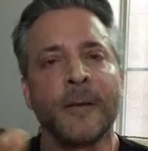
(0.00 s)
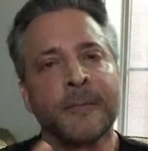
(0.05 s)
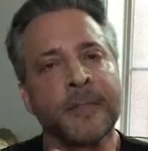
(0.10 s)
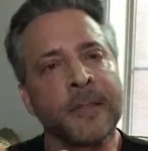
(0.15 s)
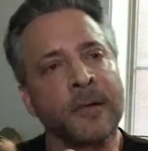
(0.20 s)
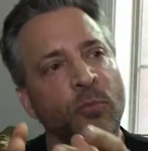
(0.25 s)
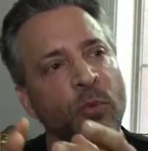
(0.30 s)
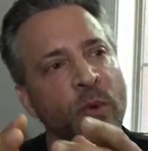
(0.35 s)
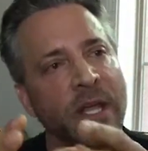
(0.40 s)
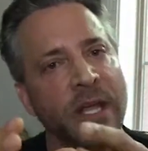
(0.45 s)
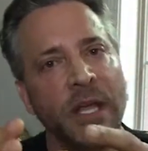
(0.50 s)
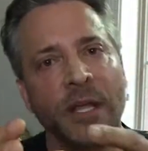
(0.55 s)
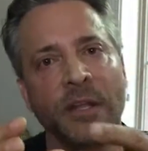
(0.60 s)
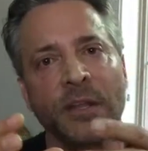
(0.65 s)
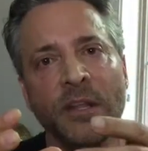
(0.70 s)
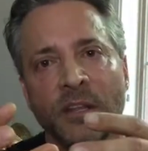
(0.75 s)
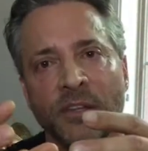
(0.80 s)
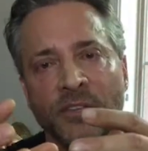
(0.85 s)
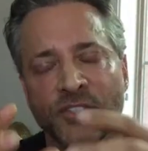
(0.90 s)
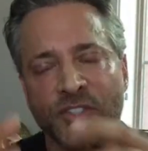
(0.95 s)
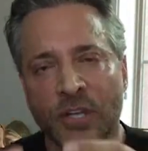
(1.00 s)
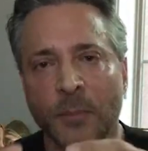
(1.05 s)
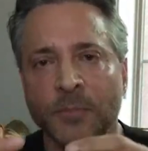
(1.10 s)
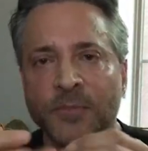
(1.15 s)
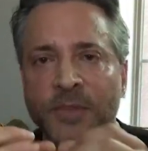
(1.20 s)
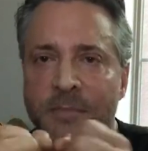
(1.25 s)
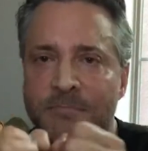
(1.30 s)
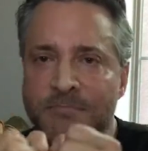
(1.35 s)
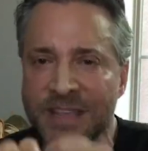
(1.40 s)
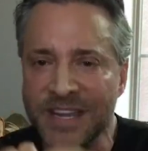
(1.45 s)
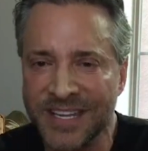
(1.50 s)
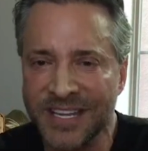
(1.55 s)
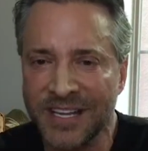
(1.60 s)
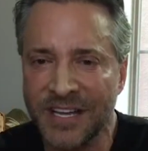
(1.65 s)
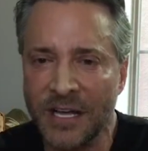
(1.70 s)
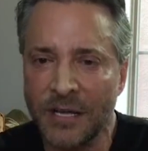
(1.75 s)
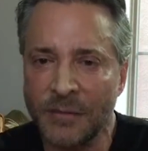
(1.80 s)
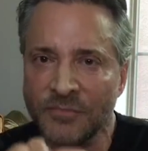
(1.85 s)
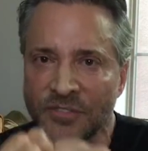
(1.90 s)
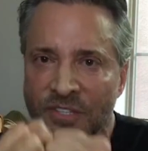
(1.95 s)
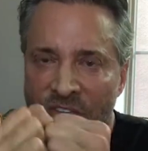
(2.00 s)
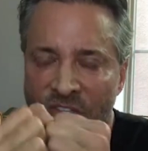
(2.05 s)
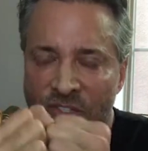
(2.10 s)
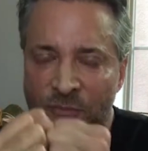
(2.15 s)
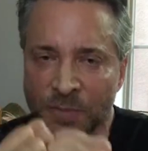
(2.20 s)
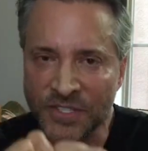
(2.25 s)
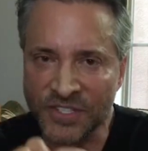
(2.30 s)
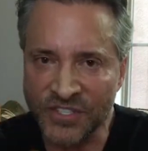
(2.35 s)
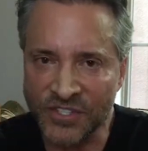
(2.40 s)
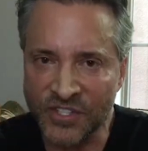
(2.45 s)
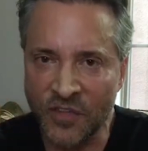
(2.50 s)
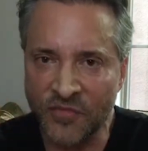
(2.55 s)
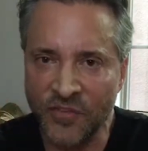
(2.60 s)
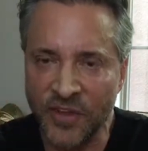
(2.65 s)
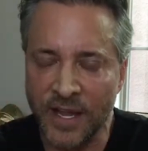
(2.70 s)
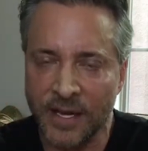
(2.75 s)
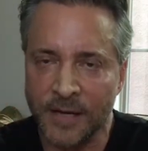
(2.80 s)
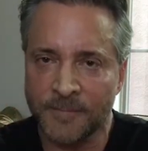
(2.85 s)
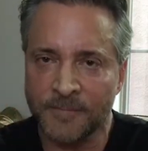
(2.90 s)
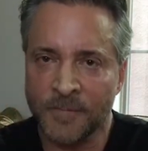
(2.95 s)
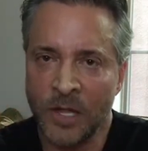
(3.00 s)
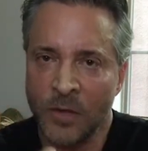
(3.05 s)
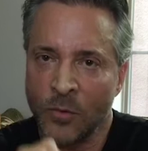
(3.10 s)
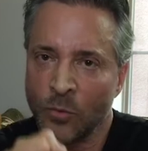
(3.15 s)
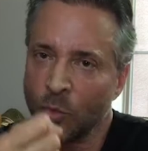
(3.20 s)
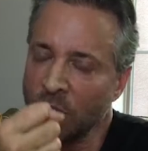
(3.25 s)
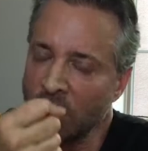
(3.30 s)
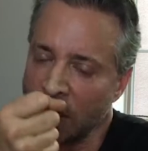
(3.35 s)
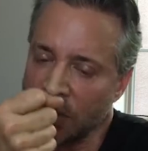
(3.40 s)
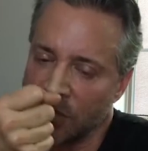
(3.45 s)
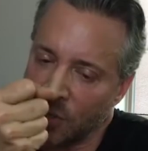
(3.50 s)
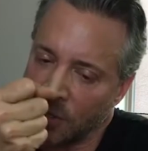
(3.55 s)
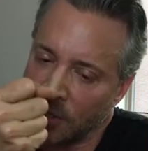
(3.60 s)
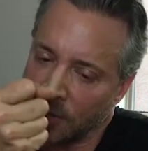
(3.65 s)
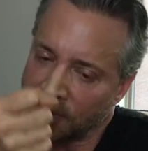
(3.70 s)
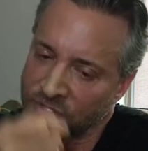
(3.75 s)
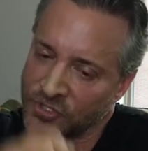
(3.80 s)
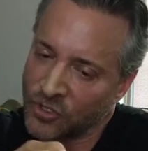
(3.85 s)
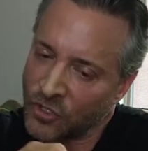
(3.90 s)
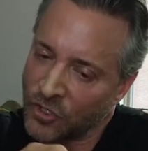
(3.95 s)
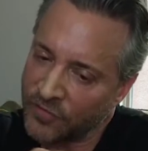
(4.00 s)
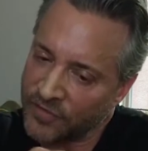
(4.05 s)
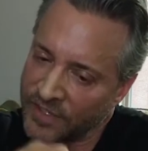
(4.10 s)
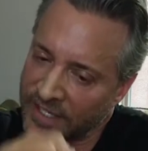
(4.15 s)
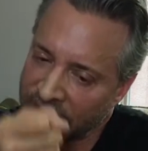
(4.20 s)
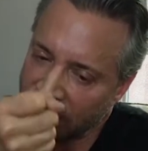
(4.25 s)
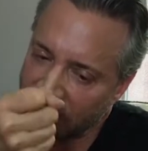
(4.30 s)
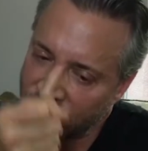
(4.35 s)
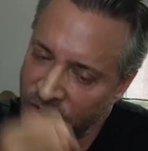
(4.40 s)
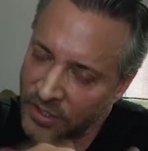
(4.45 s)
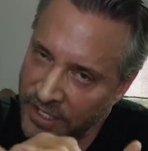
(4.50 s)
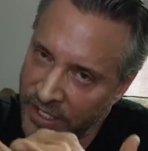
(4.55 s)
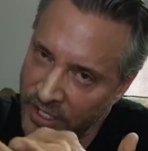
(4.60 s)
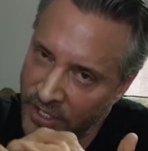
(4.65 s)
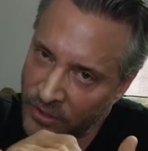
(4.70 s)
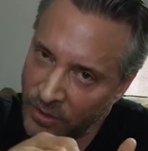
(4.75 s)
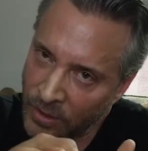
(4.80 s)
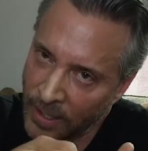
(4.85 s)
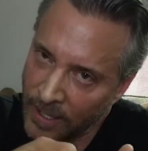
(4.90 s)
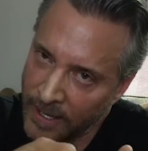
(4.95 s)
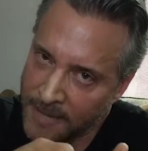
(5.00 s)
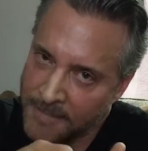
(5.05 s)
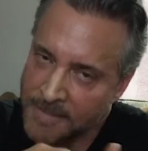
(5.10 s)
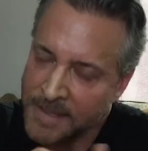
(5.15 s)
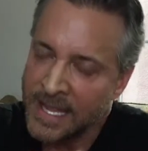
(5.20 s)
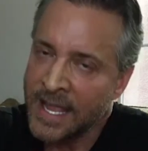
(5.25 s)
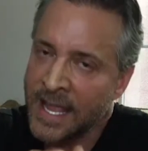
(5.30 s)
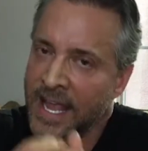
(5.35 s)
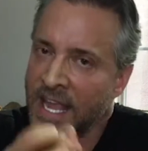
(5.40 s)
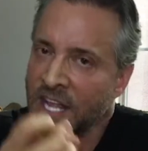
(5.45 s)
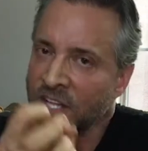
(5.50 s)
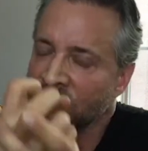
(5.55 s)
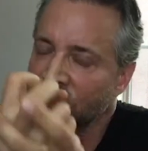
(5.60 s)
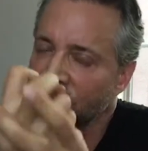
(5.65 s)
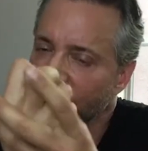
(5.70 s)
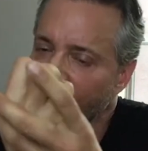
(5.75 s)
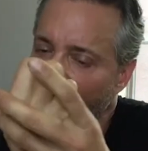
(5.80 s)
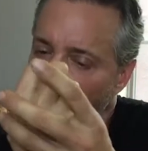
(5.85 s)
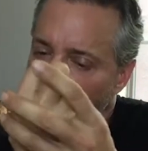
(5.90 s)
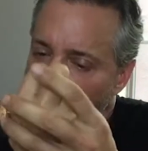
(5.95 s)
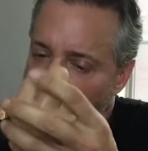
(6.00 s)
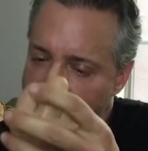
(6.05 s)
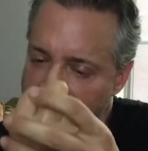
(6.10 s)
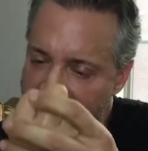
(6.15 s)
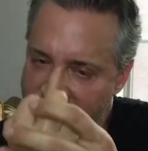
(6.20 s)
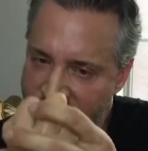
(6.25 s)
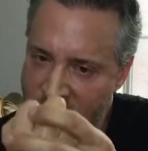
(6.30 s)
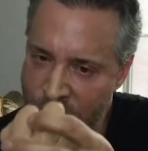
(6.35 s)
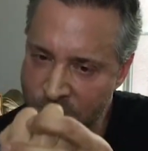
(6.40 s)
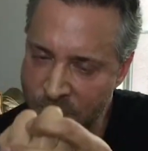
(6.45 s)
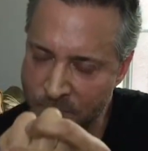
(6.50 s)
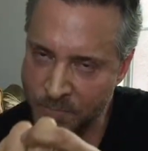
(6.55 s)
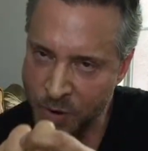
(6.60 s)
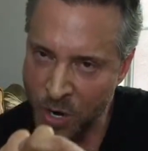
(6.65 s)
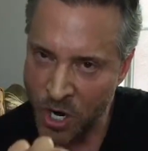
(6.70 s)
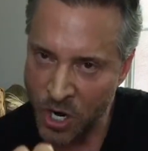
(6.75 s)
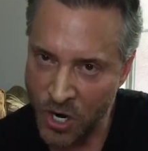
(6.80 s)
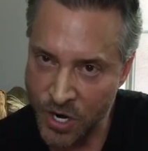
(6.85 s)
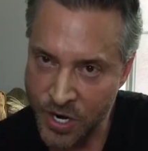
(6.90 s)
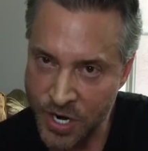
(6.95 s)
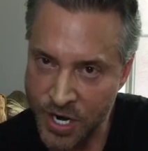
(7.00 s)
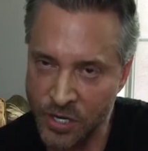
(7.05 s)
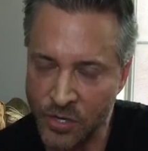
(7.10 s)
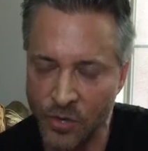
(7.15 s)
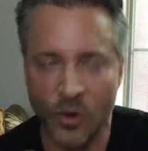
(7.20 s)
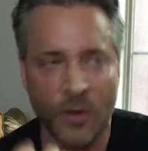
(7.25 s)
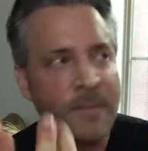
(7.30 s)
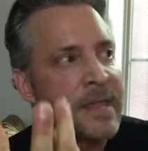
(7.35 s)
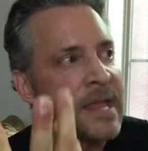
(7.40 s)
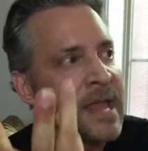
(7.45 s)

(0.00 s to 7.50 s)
When something becomes specific, when you observe it clearly, it starts to become a particle.